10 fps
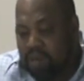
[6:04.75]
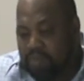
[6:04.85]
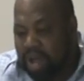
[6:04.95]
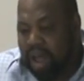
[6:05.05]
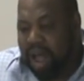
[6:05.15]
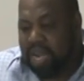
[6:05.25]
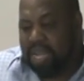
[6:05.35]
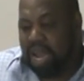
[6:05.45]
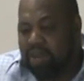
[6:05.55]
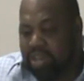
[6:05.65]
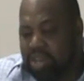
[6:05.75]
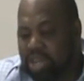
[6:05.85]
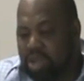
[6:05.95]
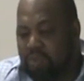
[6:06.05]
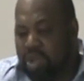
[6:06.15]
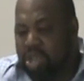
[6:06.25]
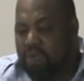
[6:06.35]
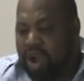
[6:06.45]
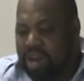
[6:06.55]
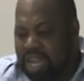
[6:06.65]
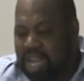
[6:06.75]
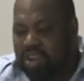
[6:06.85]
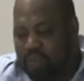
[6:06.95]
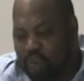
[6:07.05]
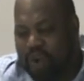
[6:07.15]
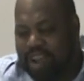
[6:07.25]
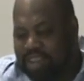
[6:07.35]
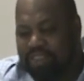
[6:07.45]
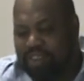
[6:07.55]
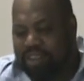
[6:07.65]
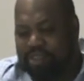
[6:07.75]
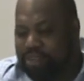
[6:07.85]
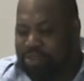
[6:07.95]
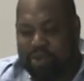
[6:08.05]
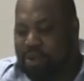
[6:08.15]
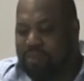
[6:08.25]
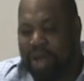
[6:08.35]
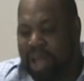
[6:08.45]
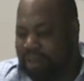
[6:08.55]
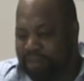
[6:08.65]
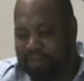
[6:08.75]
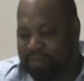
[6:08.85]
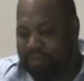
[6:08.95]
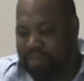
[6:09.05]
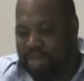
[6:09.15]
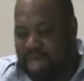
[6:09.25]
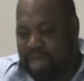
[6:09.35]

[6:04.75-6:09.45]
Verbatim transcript: But I guarantee you, when you are in Christ Jesus, you don't mind it.